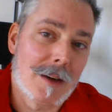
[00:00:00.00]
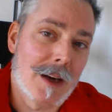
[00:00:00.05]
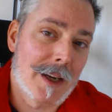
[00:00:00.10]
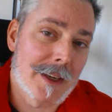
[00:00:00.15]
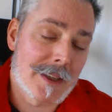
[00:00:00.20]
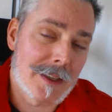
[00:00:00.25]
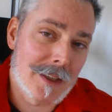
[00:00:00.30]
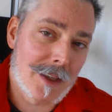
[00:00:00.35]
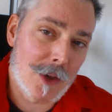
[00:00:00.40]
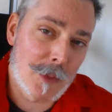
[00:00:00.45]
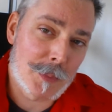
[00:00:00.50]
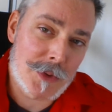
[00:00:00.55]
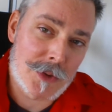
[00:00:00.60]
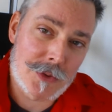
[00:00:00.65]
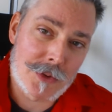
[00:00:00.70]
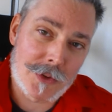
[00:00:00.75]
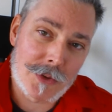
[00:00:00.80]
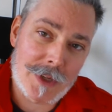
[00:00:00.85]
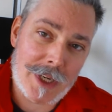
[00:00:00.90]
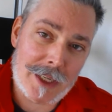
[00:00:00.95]
I can help
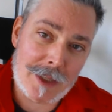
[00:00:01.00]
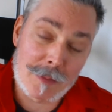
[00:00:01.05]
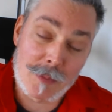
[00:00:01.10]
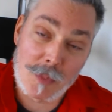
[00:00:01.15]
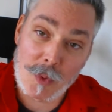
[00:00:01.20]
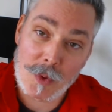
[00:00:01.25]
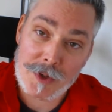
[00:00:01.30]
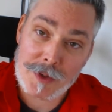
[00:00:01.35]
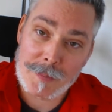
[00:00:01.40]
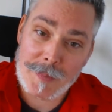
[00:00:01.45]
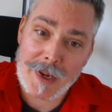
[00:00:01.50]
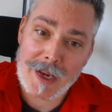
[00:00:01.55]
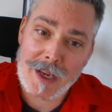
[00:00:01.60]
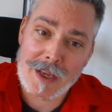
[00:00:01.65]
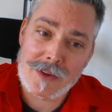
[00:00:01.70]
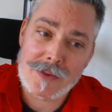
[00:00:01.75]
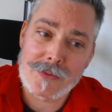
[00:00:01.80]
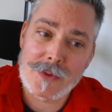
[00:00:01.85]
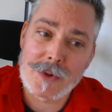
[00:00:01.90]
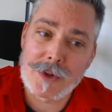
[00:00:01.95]
you create more
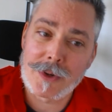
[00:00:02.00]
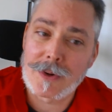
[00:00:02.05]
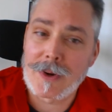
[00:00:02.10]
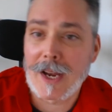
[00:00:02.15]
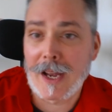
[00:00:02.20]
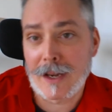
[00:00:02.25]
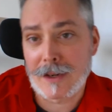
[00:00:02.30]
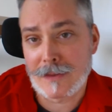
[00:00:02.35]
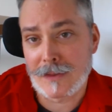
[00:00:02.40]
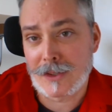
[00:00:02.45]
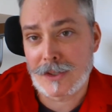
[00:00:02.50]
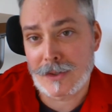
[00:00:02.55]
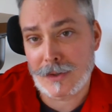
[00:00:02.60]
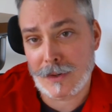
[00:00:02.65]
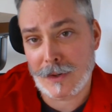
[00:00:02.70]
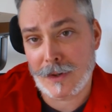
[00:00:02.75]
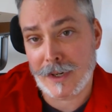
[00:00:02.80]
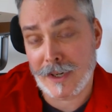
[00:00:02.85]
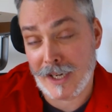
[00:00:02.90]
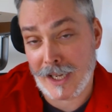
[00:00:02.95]
demand for your ad
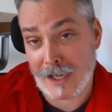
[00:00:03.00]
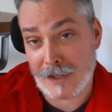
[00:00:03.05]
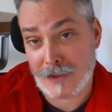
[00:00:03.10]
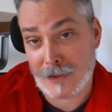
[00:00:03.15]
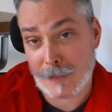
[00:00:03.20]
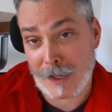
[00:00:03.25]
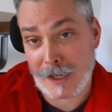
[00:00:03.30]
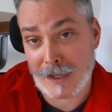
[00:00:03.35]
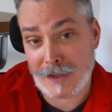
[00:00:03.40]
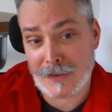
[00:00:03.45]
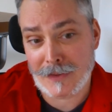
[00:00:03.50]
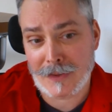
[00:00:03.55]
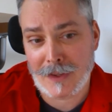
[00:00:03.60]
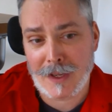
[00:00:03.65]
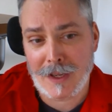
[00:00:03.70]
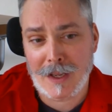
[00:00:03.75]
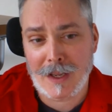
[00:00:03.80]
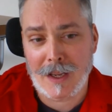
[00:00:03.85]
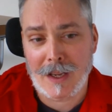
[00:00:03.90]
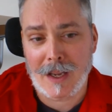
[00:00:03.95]
inventory and ad
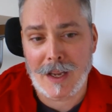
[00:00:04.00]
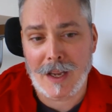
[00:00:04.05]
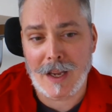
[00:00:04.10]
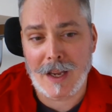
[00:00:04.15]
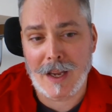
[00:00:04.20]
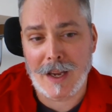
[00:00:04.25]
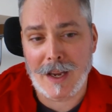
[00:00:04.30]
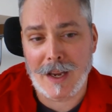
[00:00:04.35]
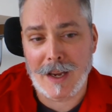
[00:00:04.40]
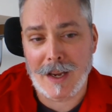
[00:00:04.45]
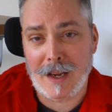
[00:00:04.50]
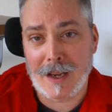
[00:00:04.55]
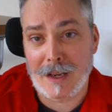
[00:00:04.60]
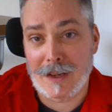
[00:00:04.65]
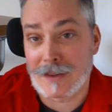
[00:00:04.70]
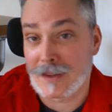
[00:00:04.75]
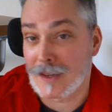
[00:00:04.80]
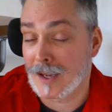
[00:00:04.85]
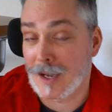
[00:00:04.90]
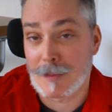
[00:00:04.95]
space.
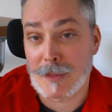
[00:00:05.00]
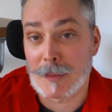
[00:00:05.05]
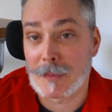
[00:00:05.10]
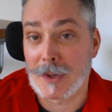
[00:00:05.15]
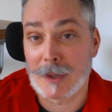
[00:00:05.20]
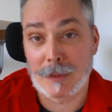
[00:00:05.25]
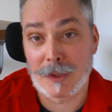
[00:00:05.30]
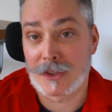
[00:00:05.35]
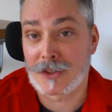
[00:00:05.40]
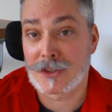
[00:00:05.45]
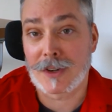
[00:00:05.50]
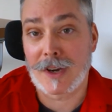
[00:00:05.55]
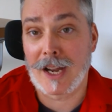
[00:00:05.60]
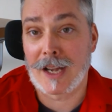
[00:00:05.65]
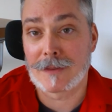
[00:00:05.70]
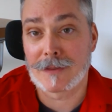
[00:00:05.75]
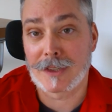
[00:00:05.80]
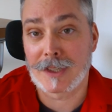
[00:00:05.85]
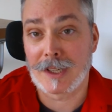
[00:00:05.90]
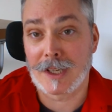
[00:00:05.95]
And I'm a publisher
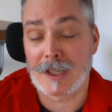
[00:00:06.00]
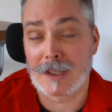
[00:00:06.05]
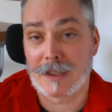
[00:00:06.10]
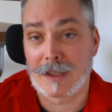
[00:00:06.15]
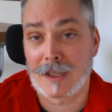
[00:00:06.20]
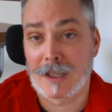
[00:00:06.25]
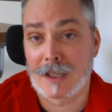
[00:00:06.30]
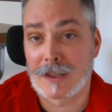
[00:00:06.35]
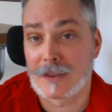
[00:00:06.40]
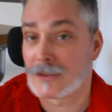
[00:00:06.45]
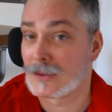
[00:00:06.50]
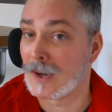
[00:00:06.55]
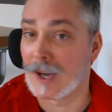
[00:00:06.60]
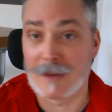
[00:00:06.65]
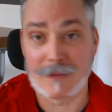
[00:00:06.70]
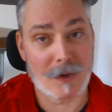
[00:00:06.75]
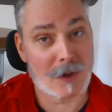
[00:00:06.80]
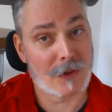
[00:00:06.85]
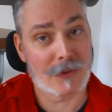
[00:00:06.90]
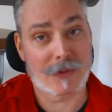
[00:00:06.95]
advocate. So
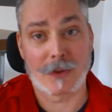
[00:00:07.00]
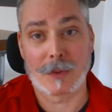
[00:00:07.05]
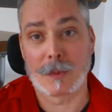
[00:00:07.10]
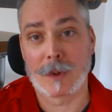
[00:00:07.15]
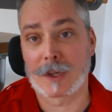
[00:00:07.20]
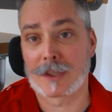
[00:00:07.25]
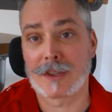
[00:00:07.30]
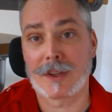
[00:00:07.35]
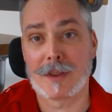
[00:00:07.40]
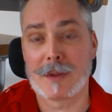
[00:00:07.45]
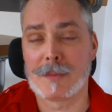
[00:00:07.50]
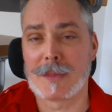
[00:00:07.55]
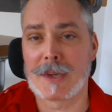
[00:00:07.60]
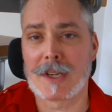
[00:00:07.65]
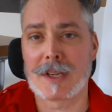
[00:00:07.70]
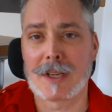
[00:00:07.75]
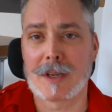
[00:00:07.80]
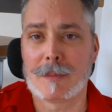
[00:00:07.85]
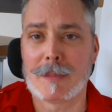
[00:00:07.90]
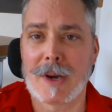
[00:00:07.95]
I've also worked on the
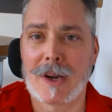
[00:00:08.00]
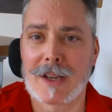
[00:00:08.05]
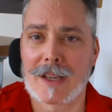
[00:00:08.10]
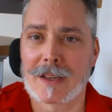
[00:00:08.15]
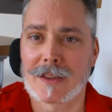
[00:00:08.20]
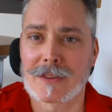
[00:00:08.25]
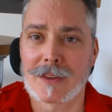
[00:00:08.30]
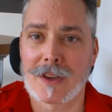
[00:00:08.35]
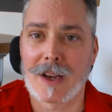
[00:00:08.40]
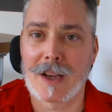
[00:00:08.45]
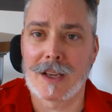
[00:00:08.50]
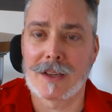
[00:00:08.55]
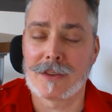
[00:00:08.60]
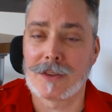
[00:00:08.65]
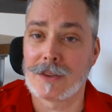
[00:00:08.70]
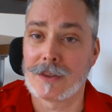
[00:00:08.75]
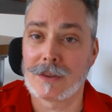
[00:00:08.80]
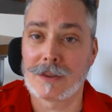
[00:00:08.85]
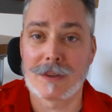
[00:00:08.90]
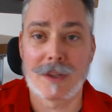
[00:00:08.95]
media buying side
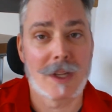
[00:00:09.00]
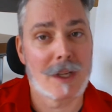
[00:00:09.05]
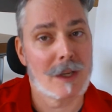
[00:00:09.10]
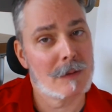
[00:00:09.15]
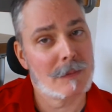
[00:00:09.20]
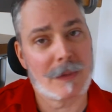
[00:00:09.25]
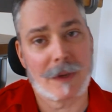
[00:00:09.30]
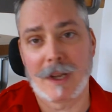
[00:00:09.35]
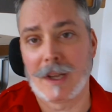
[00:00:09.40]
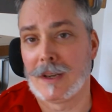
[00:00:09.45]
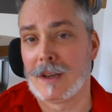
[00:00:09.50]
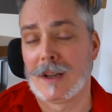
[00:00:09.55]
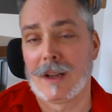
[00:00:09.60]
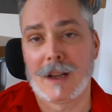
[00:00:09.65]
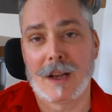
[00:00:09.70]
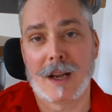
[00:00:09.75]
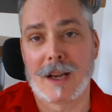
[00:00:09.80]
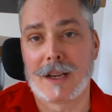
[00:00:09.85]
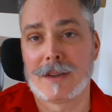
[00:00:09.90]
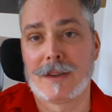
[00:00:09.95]
too, but
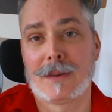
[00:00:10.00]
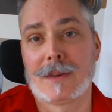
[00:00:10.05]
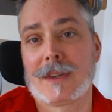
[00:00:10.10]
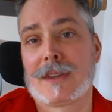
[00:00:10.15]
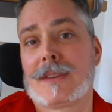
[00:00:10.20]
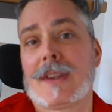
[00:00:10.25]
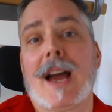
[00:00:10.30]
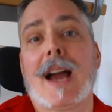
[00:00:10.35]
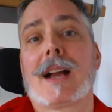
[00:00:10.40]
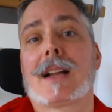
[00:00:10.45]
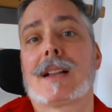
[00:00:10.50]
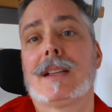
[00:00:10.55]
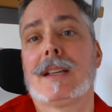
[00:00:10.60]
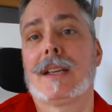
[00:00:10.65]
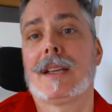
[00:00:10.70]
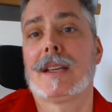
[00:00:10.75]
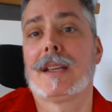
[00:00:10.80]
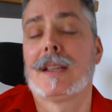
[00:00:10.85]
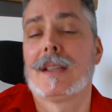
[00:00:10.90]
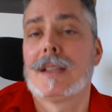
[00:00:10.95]
I know
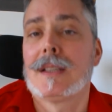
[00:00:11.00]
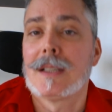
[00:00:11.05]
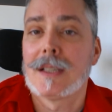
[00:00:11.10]
exactly